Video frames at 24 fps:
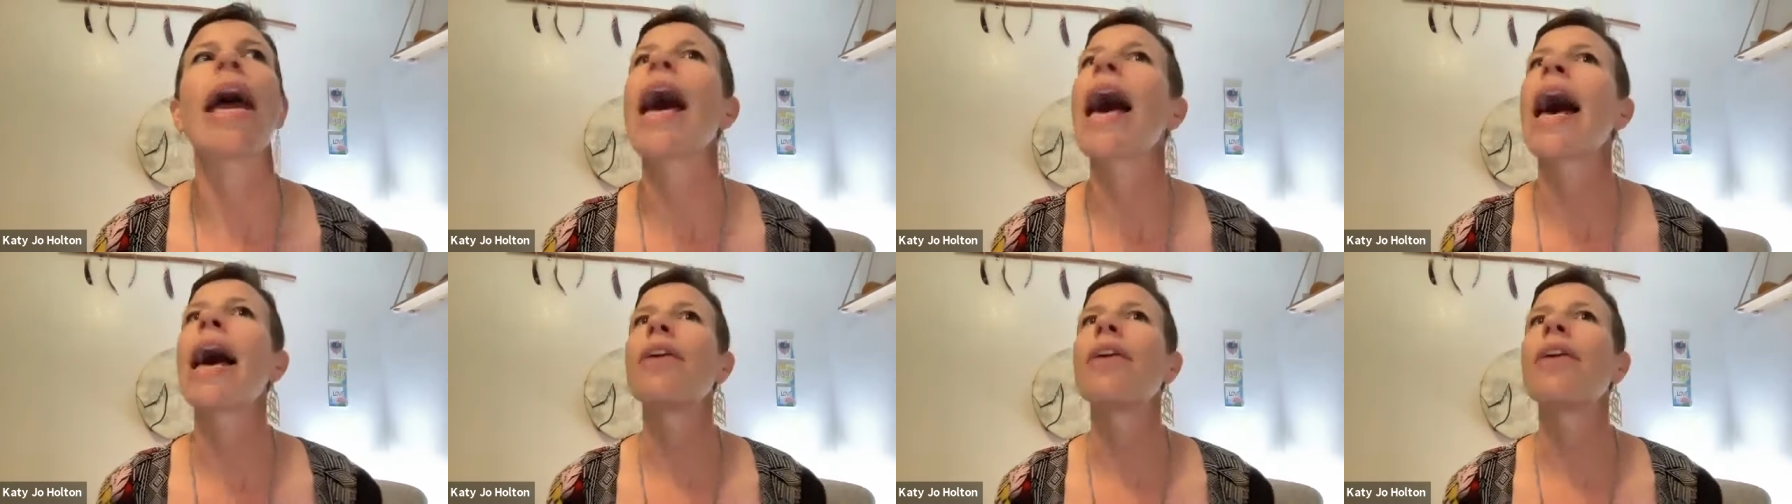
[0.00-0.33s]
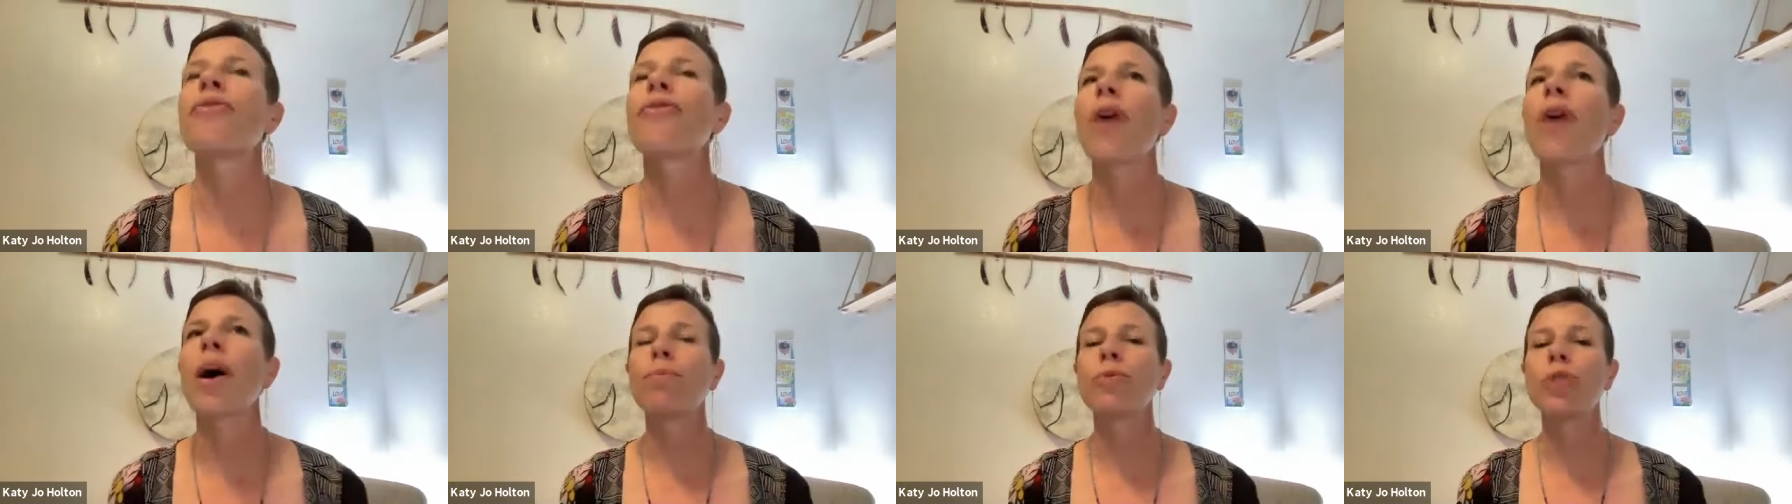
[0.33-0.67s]
and
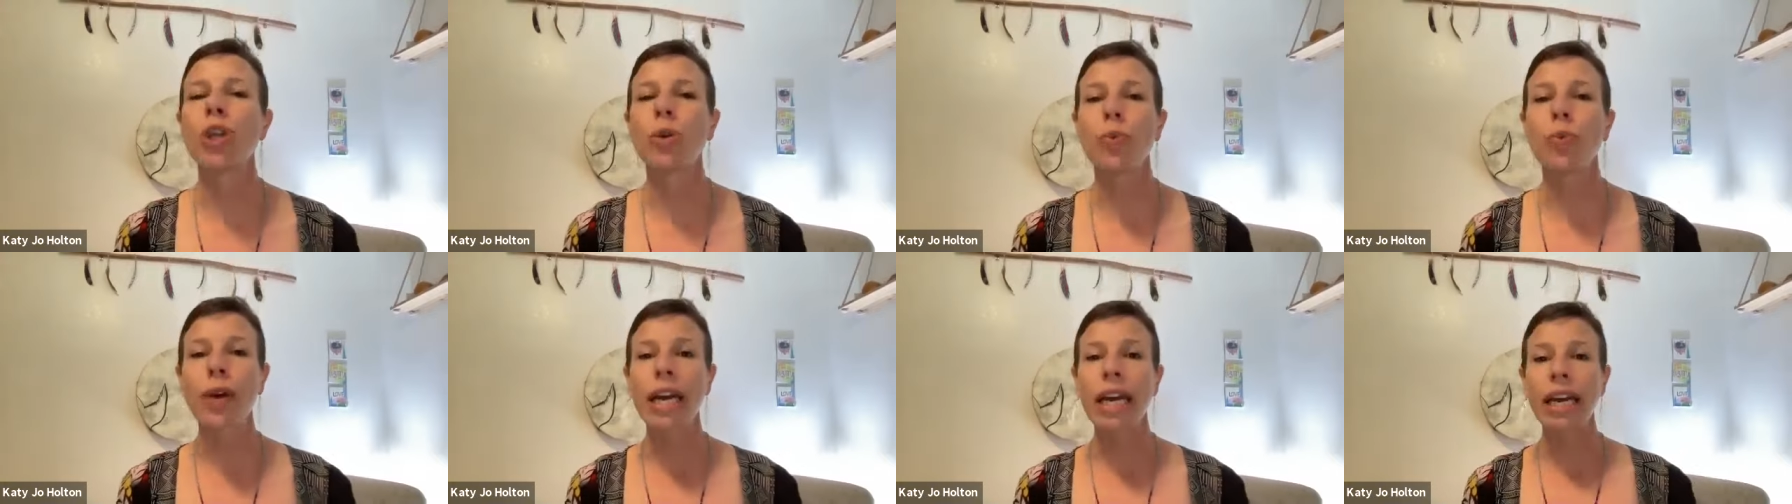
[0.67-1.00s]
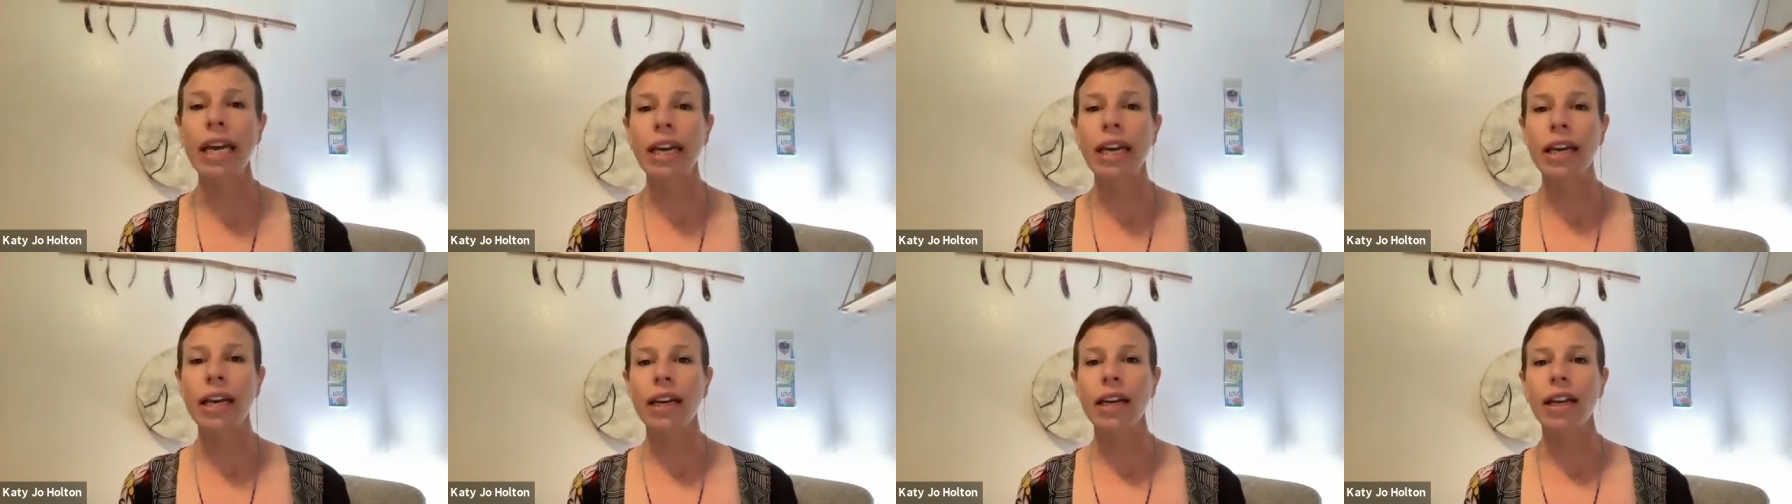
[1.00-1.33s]
from
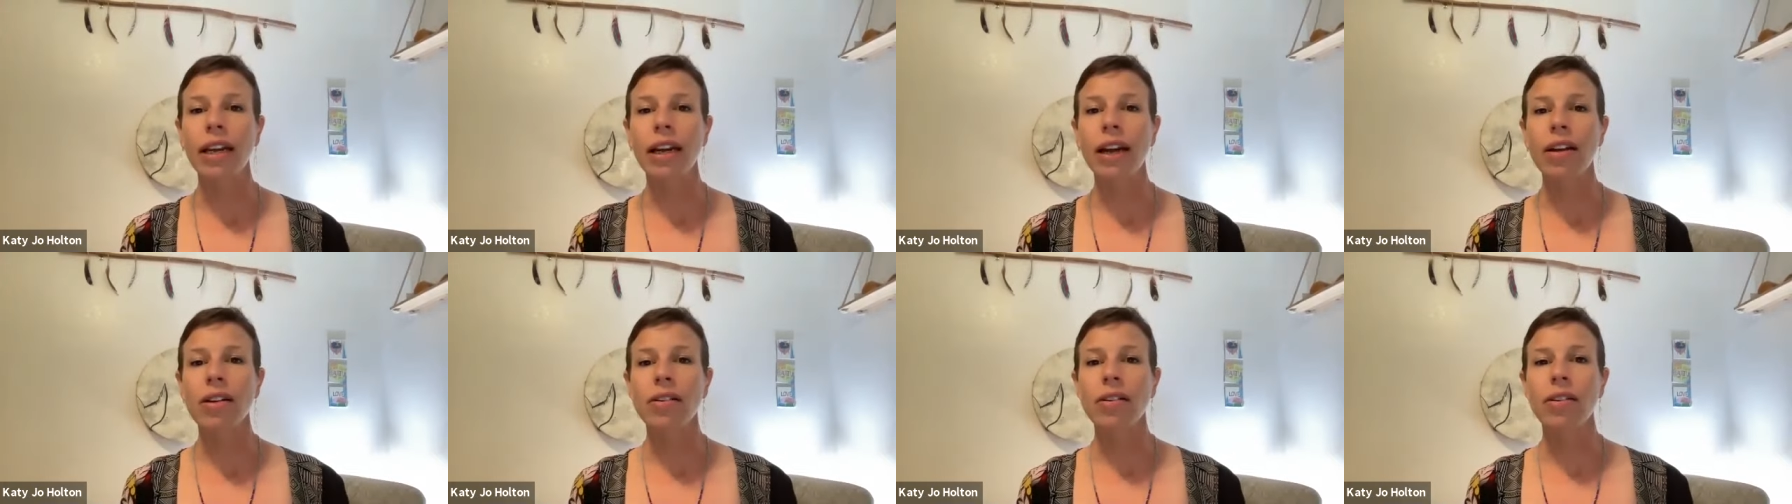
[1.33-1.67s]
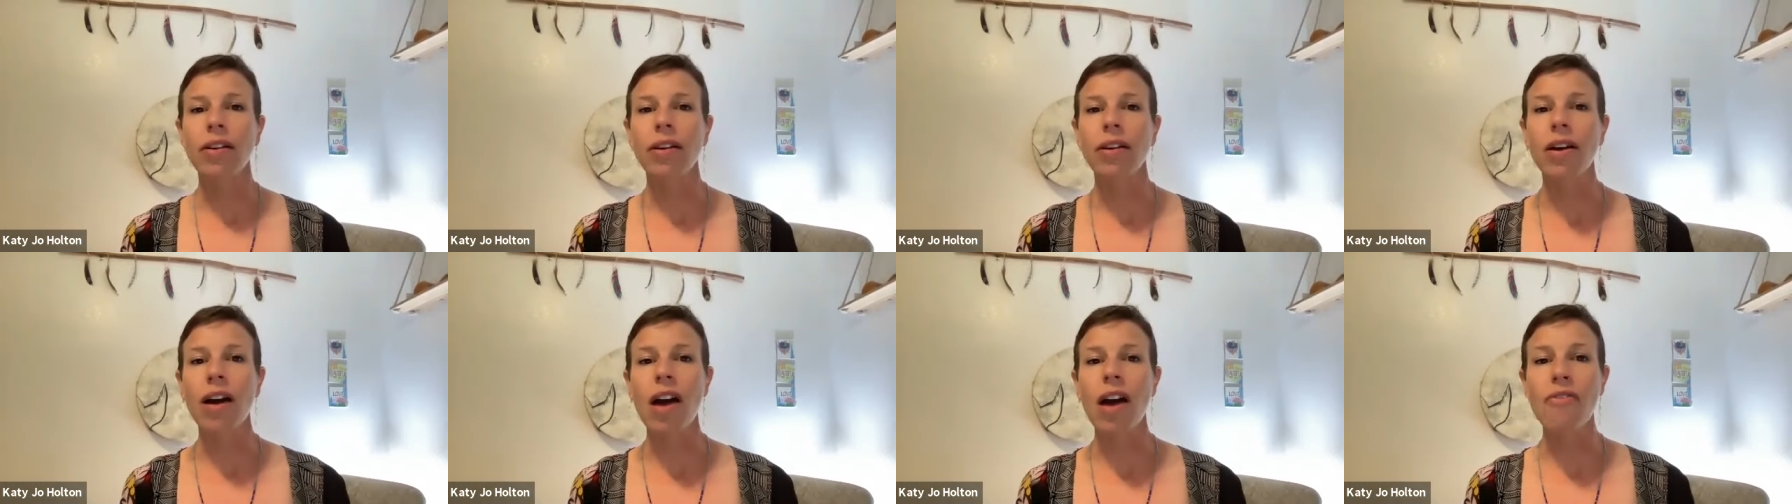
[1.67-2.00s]
doing,
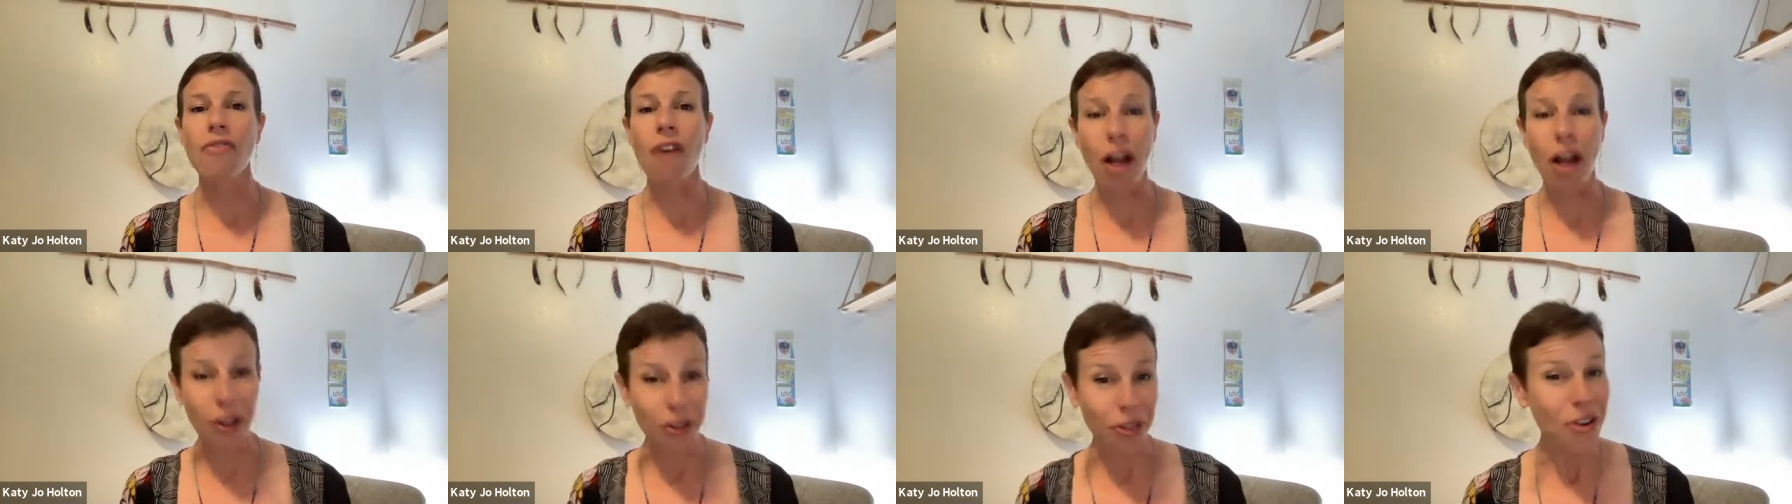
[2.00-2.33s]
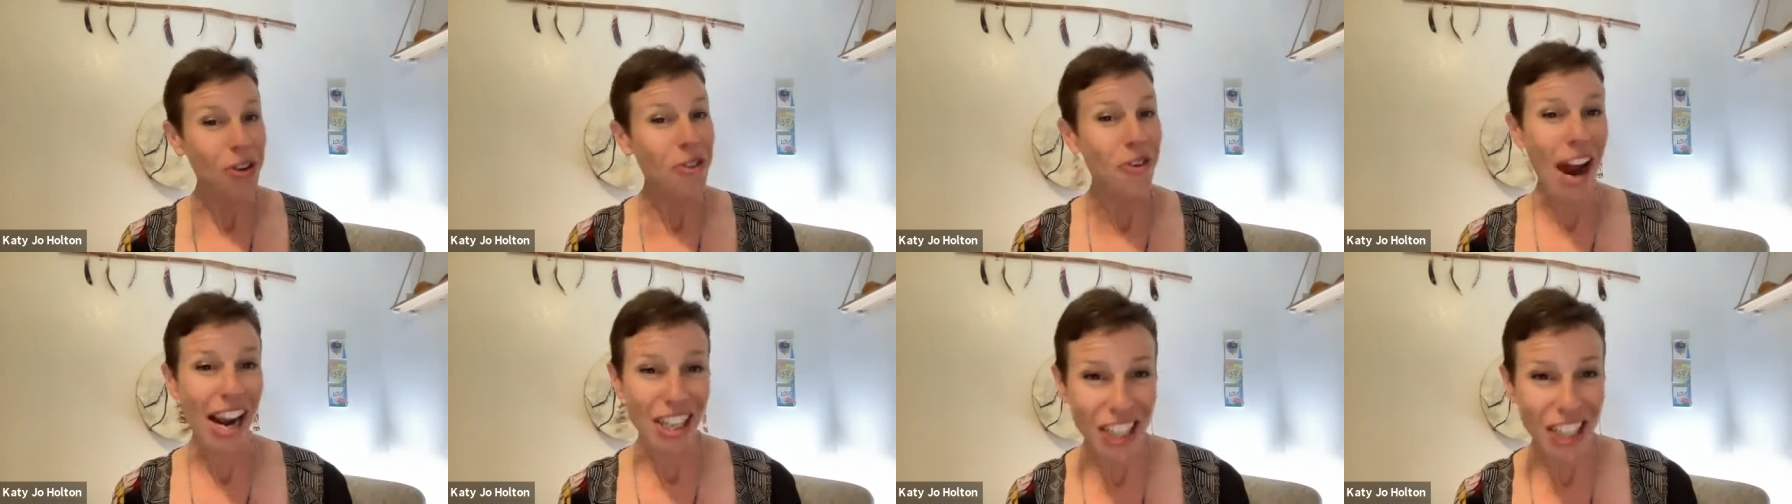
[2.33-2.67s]
I followed
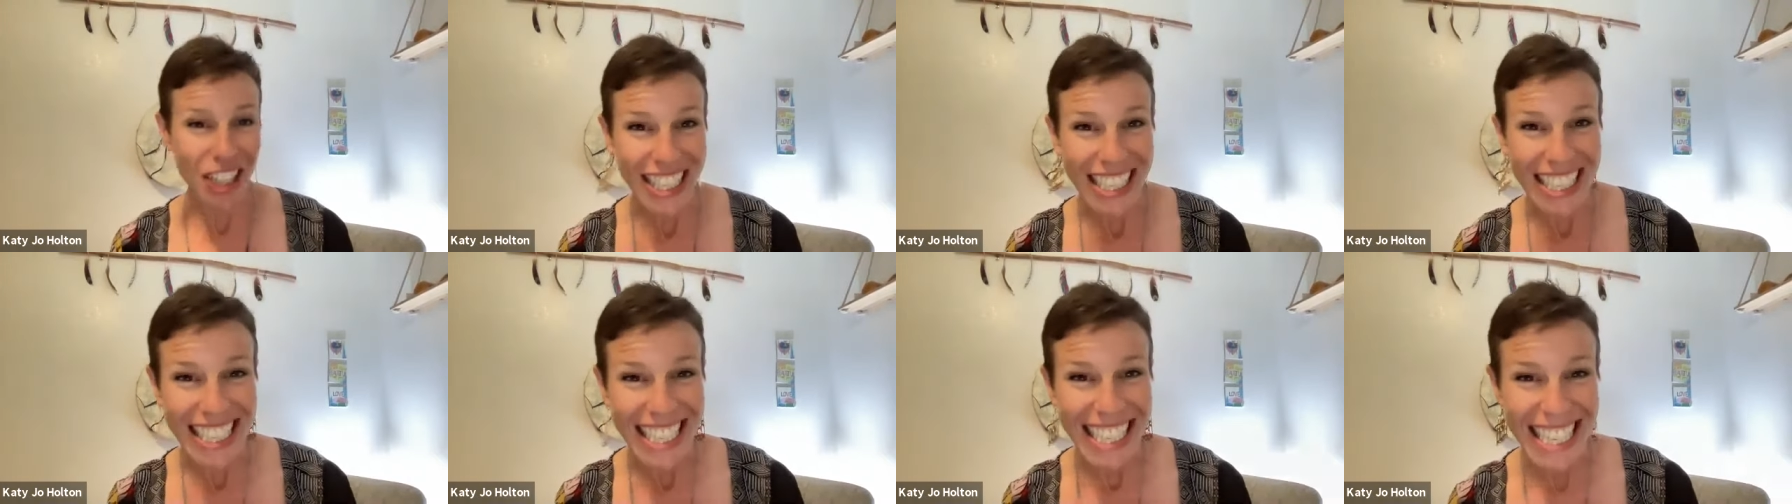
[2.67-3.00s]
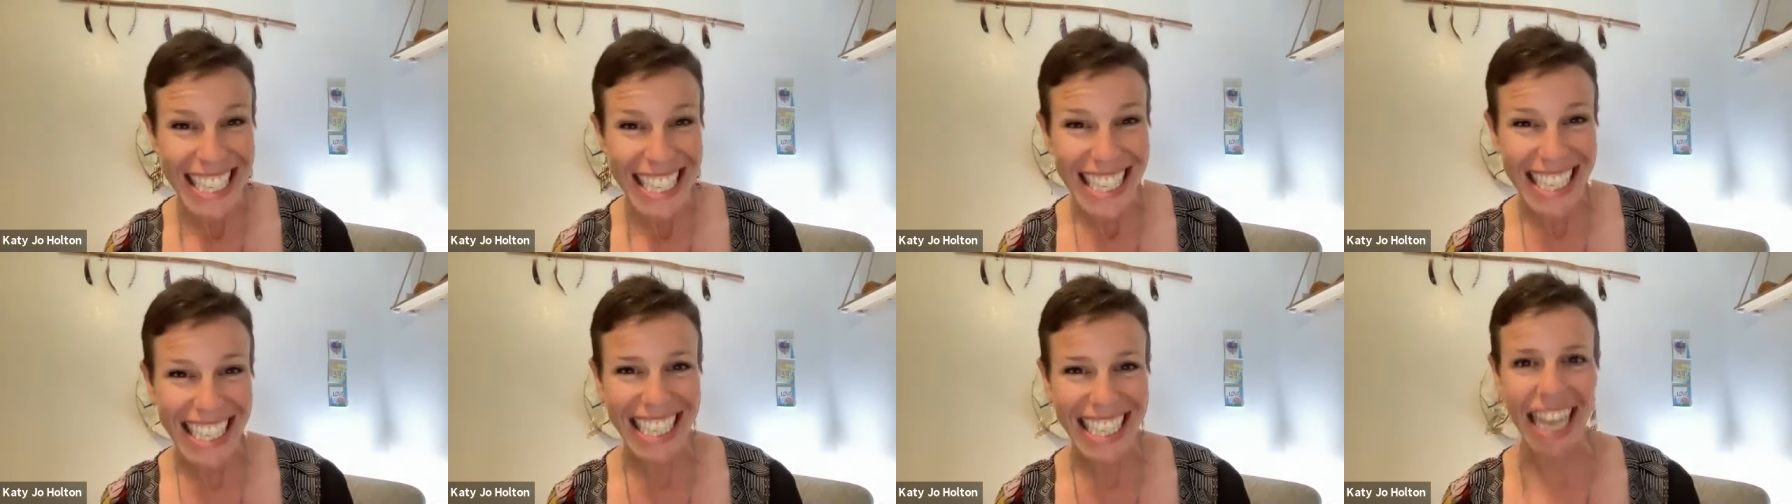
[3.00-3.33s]
the
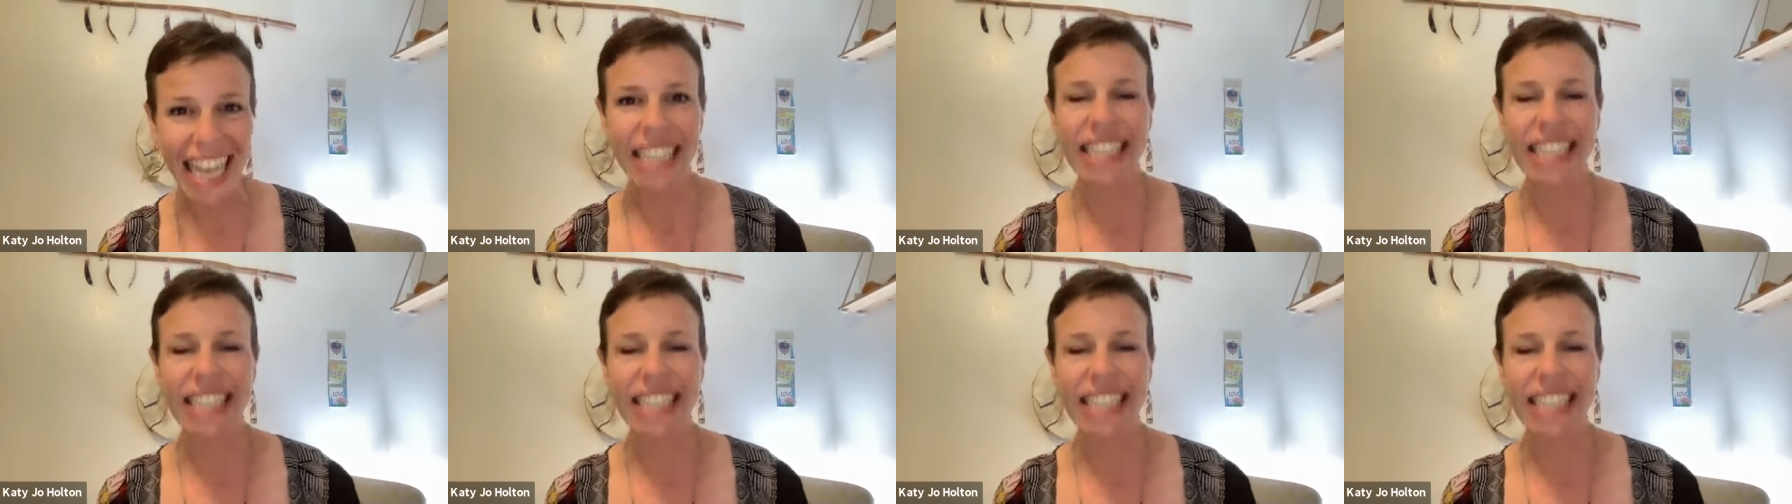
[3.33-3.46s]
directions,